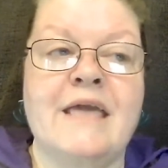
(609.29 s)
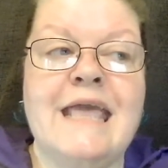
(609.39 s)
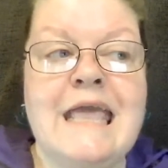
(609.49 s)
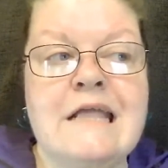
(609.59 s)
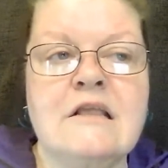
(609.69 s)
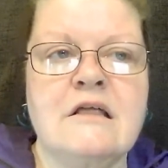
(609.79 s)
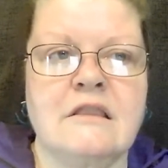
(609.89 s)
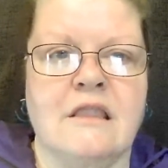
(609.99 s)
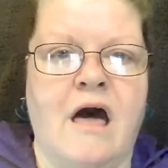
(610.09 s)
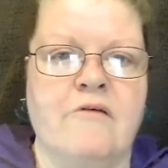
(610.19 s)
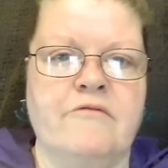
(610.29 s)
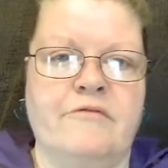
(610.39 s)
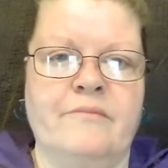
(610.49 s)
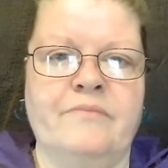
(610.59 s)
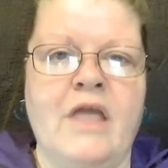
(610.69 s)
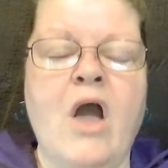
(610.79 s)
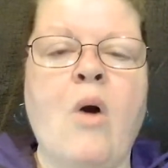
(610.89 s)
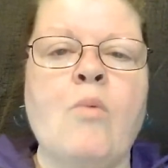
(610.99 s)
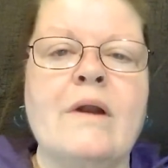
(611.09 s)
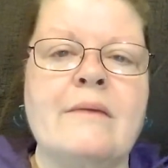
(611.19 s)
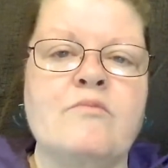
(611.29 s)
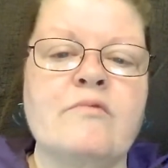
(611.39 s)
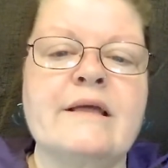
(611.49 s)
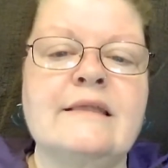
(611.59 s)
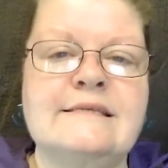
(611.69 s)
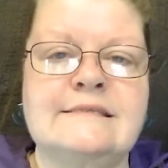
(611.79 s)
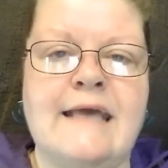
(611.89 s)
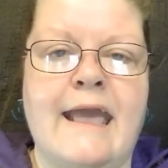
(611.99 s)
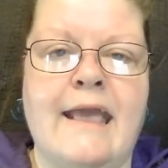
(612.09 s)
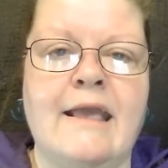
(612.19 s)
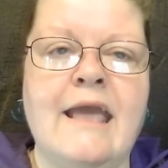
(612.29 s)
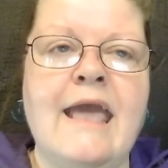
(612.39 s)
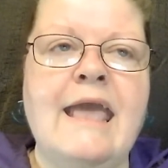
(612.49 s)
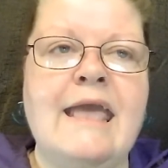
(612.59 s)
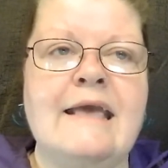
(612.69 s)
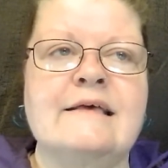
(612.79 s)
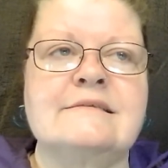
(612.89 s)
in love, what I'm really saying is